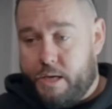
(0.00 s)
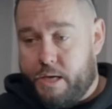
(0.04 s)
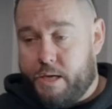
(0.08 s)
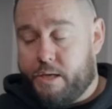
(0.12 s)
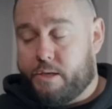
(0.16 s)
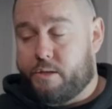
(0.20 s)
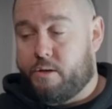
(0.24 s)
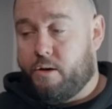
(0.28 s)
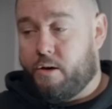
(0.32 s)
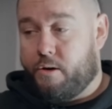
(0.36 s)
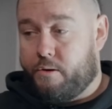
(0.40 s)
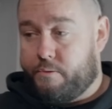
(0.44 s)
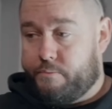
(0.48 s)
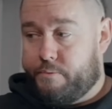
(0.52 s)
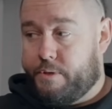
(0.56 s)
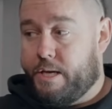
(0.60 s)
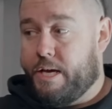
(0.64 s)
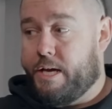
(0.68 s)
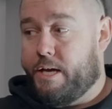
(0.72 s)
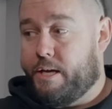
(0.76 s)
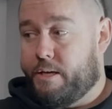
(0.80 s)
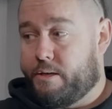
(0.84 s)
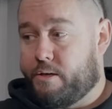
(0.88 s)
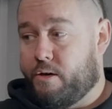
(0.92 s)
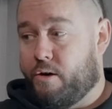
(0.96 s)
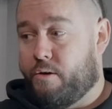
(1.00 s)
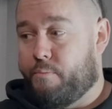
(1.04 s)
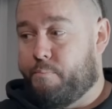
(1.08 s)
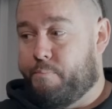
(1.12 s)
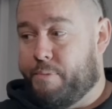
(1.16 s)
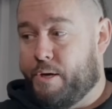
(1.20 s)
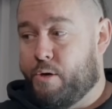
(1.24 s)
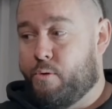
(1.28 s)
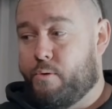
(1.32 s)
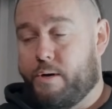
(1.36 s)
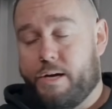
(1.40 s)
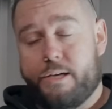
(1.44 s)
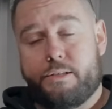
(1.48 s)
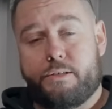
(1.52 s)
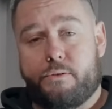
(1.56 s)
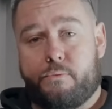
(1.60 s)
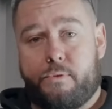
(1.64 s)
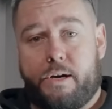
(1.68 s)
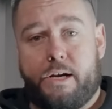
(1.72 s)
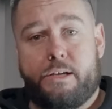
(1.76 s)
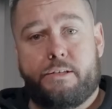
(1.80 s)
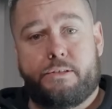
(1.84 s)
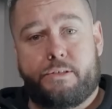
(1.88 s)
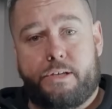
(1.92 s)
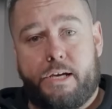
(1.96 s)
It got built as a
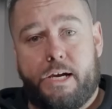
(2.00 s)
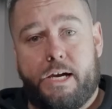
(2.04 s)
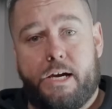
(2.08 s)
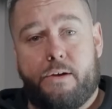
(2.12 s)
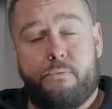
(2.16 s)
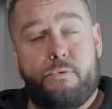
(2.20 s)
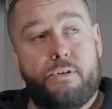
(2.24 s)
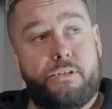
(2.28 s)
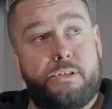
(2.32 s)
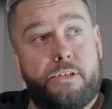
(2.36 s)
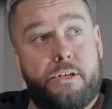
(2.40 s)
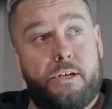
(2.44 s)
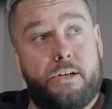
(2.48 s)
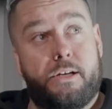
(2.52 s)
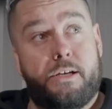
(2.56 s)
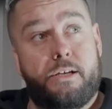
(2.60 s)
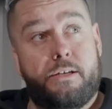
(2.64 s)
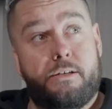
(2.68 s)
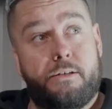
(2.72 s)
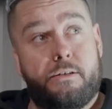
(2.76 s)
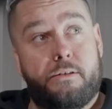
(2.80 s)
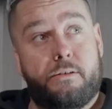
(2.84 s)
race car originally.